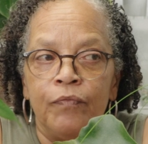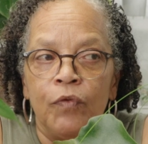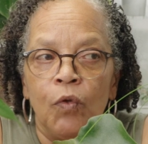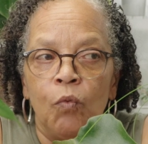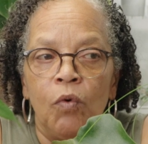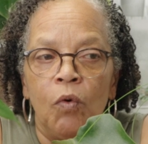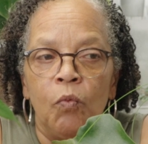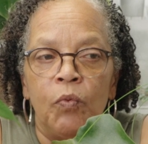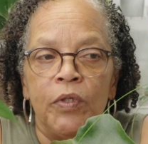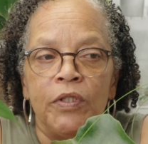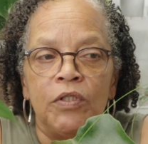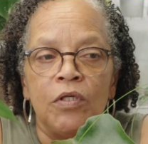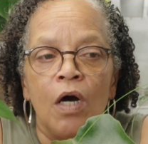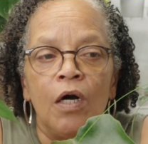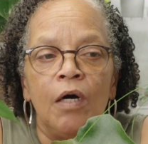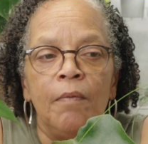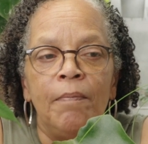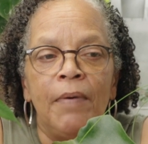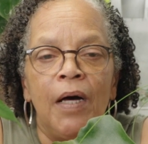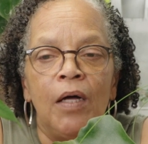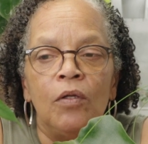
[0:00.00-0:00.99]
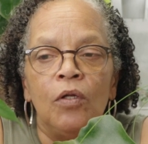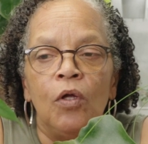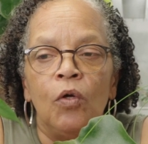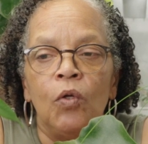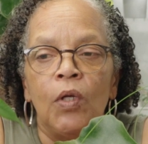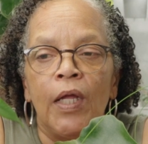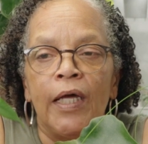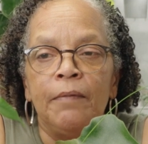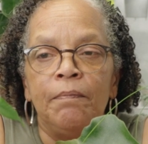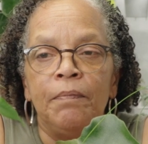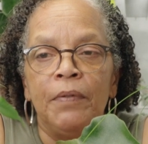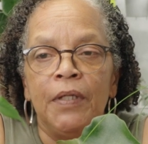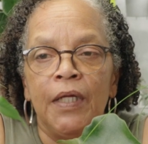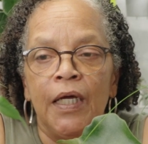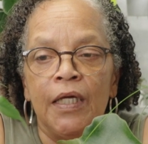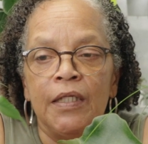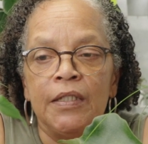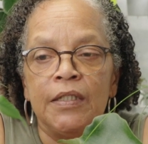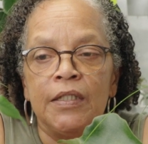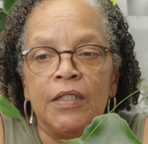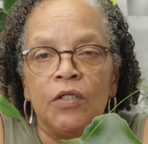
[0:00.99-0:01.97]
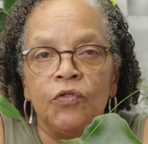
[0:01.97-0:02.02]
When we talk about low light
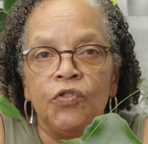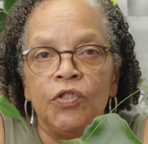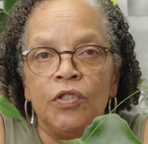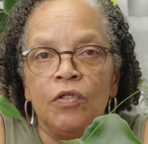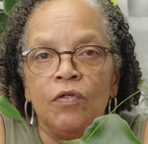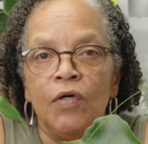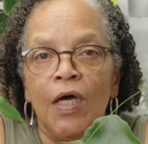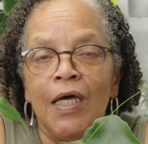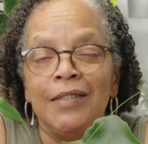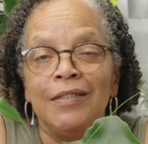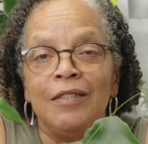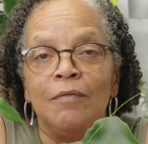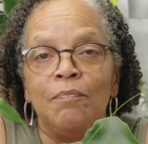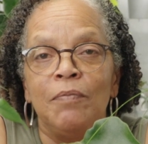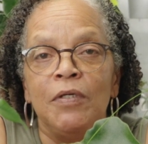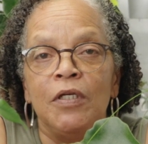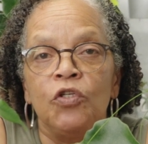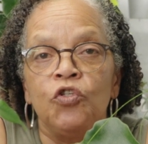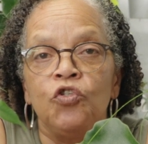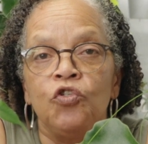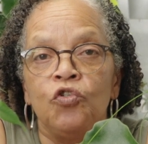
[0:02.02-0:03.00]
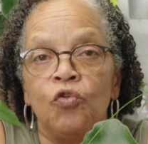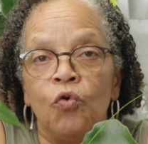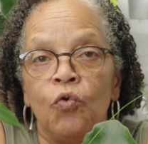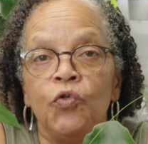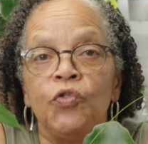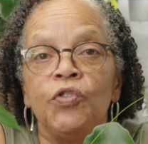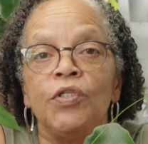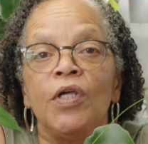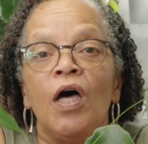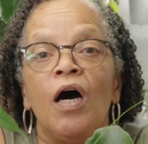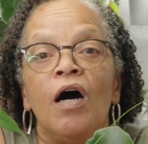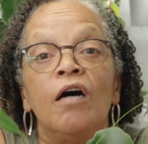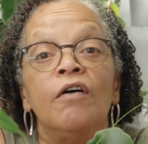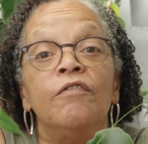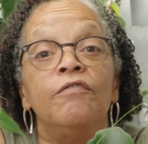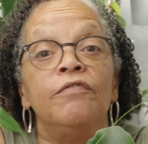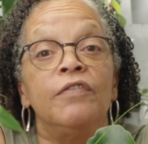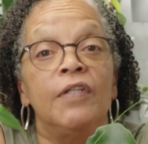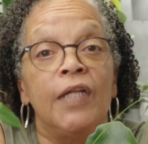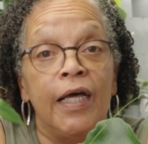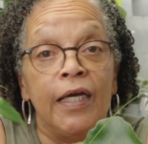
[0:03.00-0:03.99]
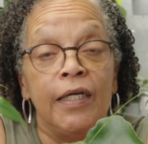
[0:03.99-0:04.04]
plants, there still has to be a source
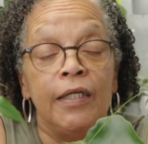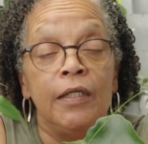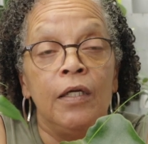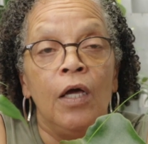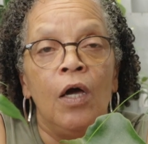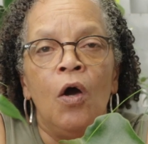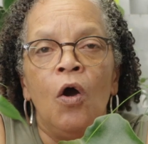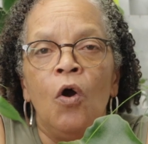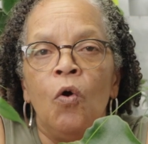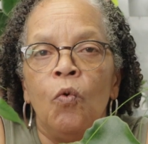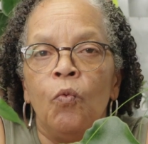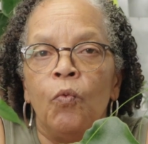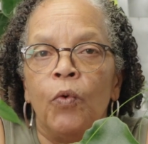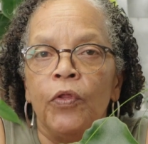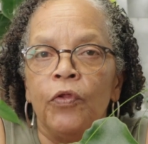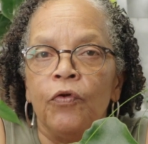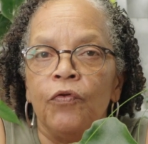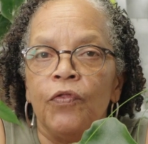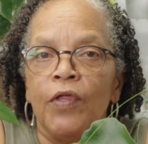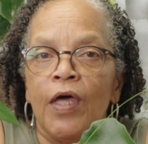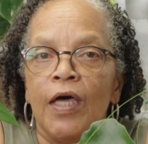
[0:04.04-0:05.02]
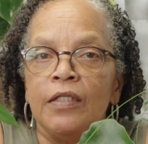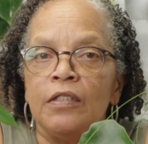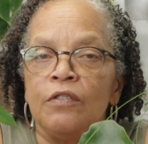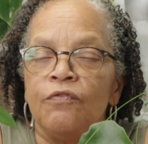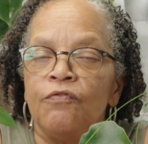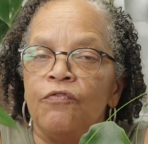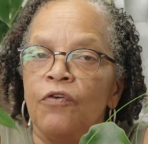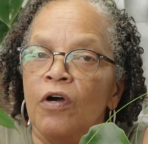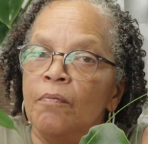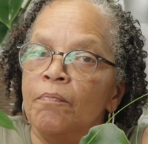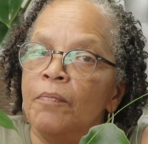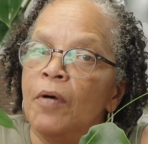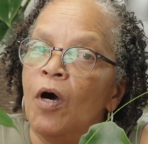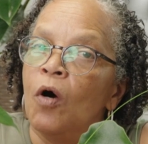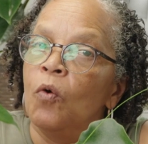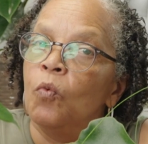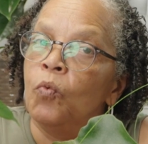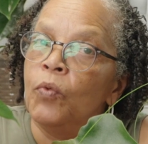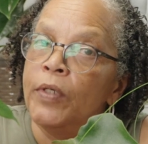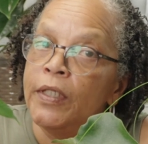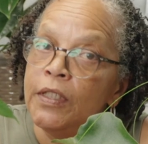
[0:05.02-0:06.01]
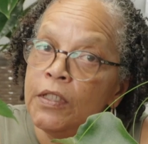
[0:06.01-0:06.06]
of light, whether that's from a
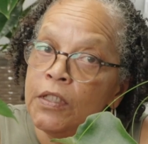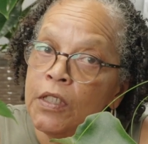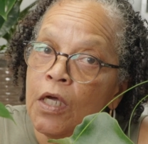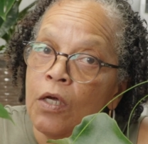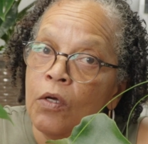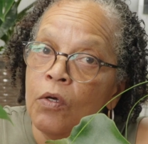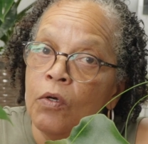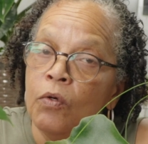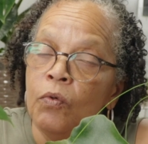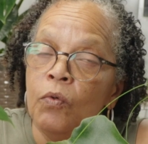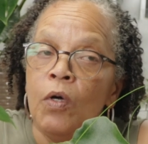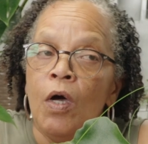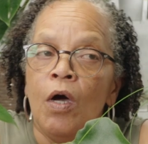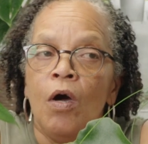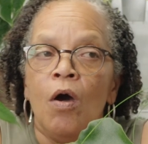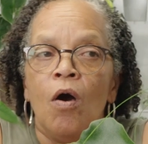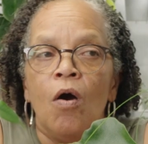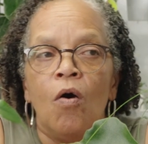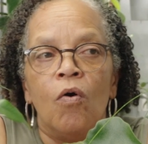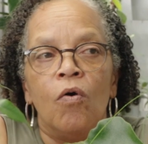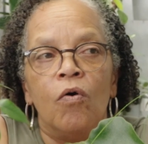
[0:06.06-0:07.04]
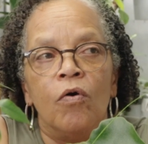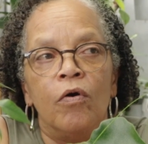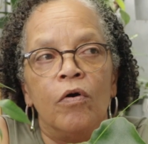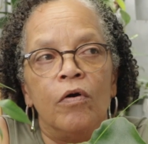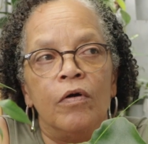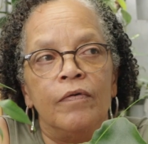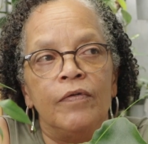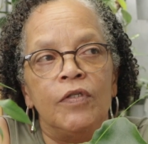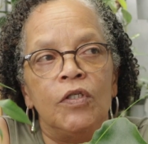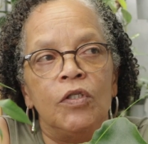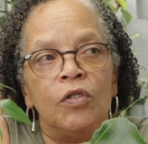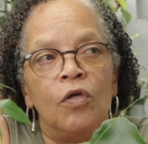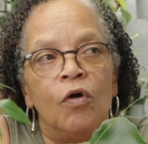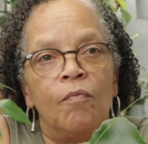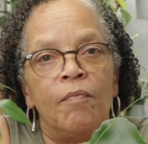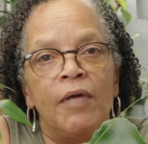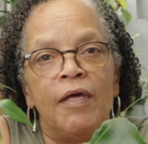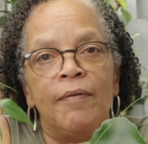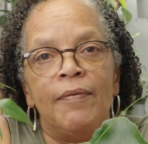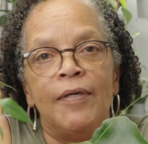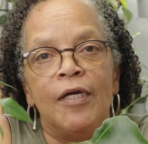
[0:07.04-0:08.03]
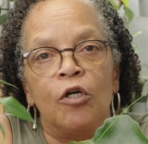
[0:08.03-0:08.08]
window or,
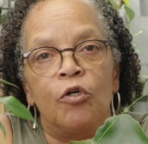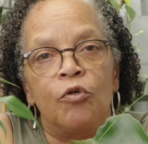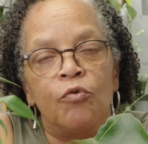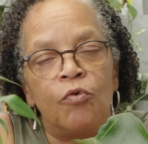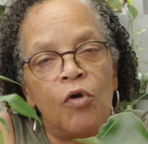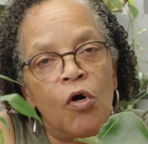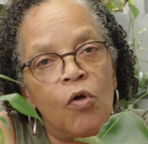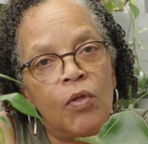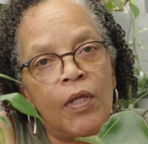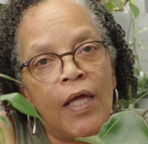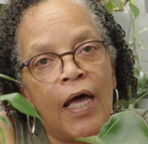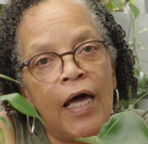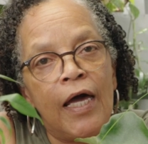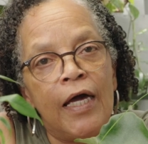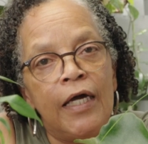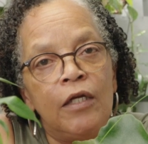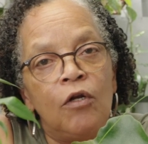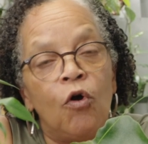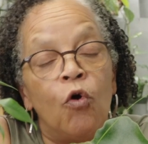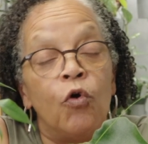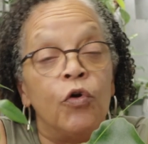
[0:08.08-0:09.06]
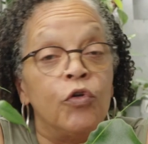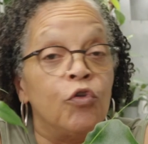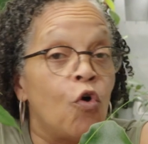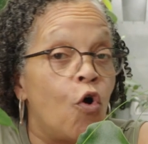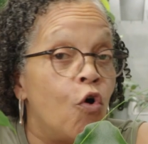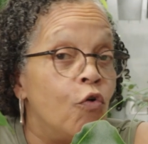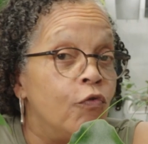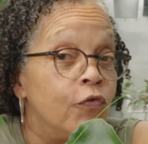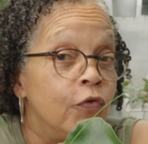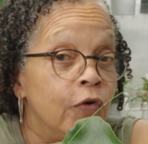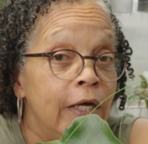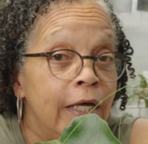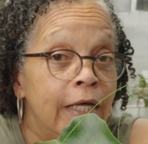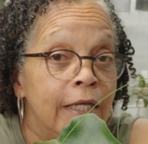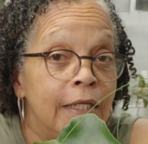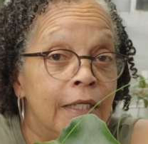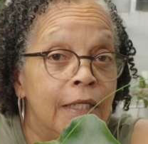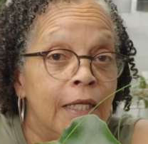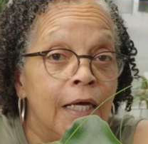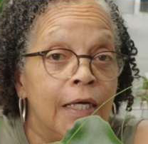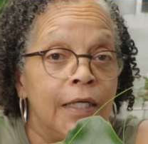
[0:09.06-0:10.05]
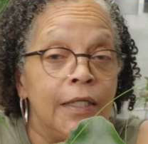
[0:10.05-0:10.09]
maybe a grow light or an
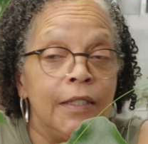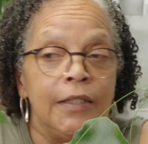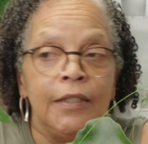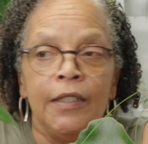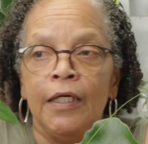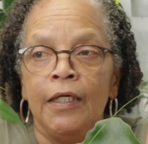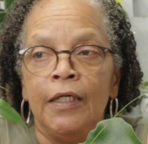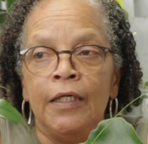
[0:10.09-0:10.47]
overhead light.